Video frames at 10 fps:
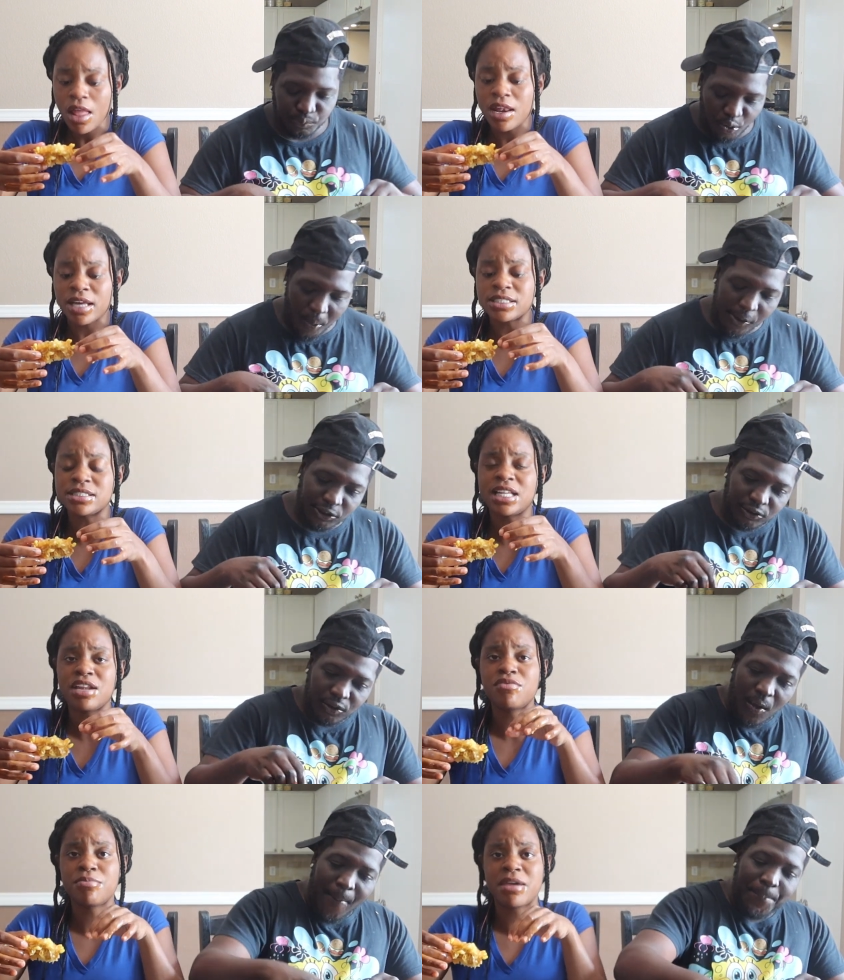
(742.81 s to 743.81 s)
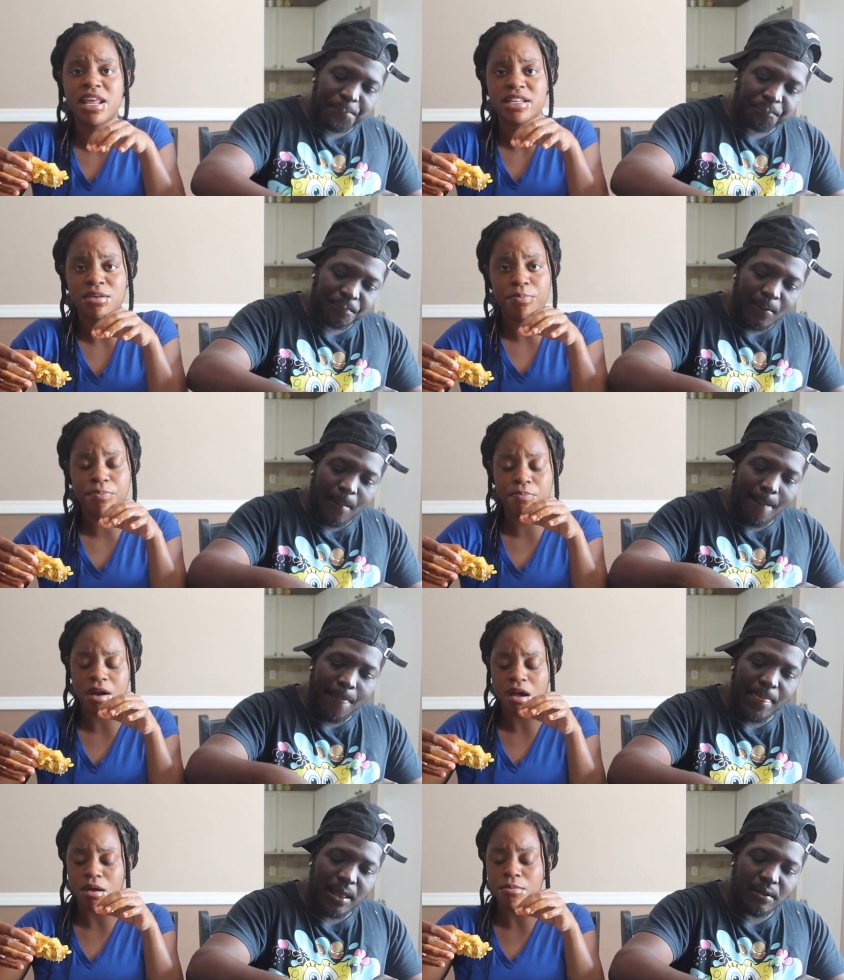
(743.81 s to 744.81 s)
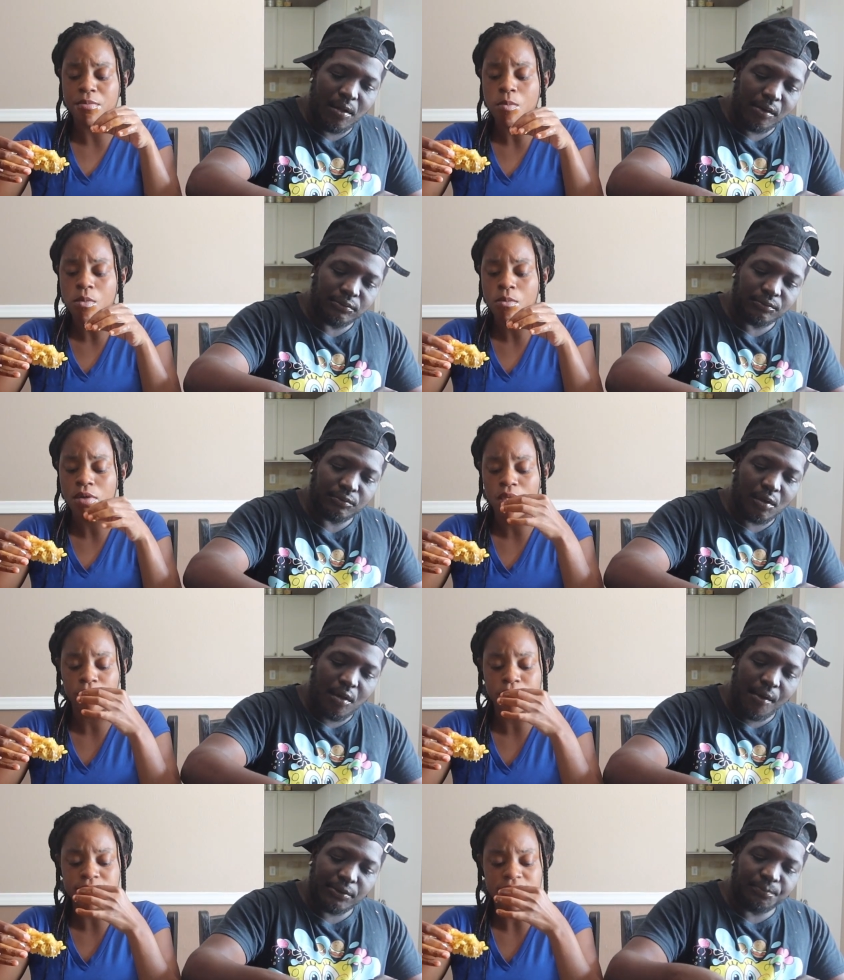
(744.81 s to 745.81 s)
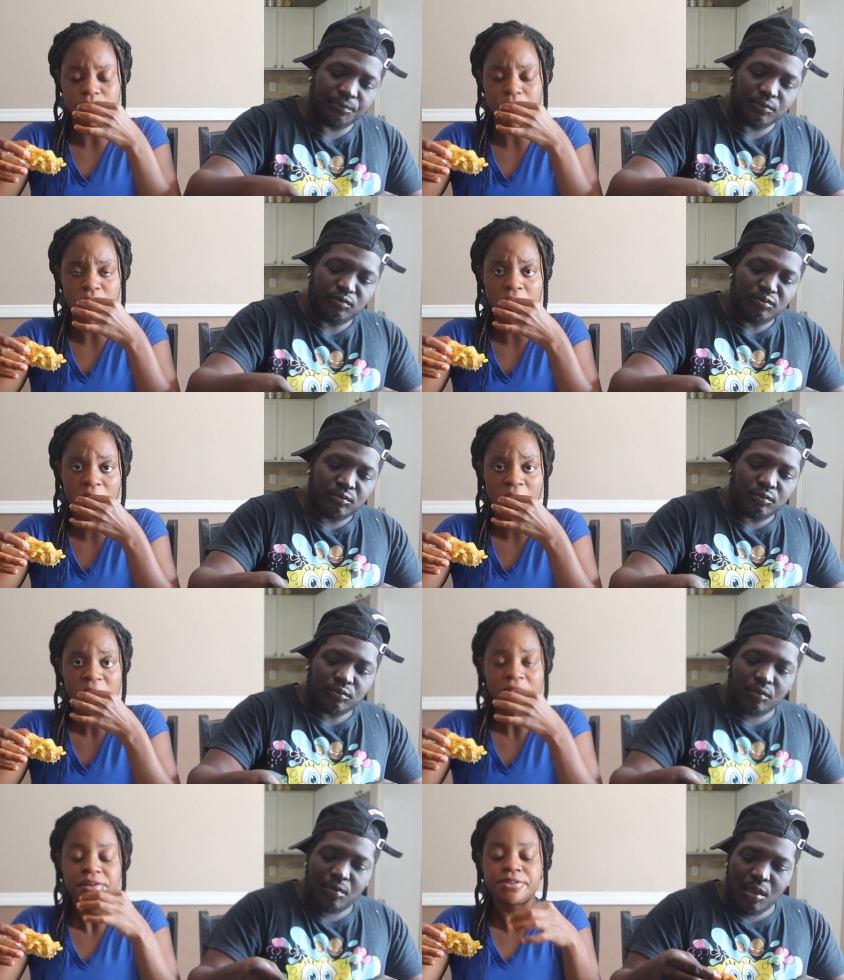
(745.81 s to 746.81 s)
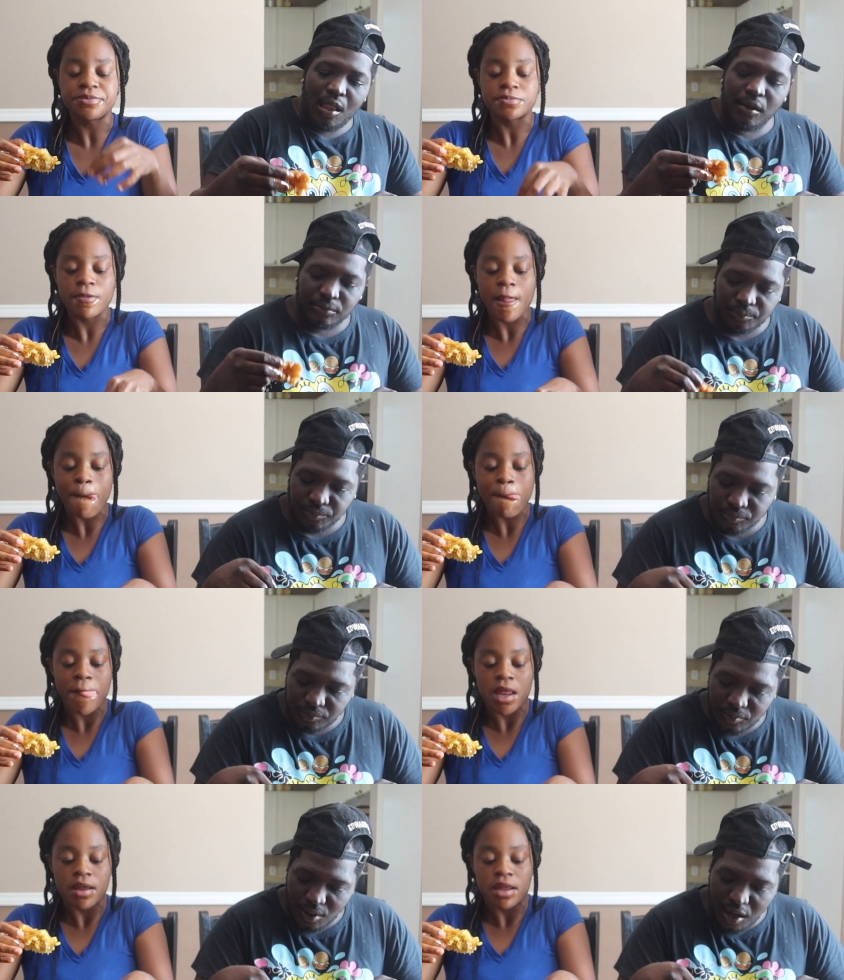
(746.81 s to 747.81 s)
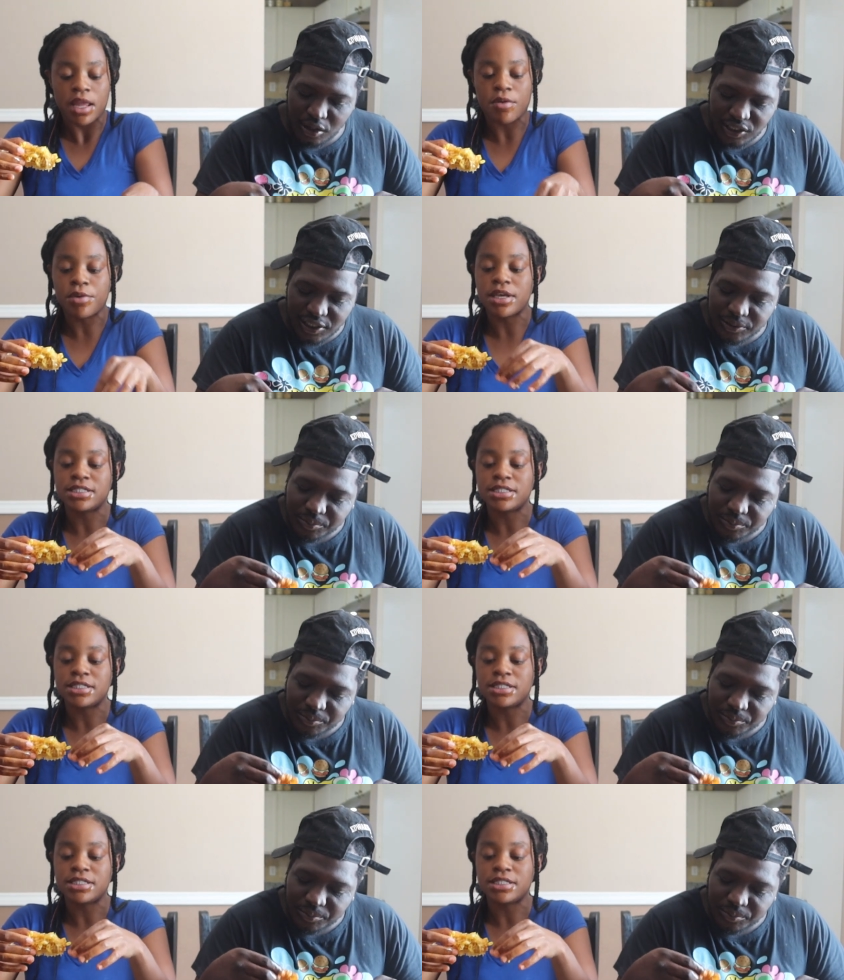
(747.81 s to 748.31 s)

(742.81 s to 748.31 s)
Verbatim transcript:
Speaker 1: Like this lady we met at the um when we was at the pool. Oh, and yeah. we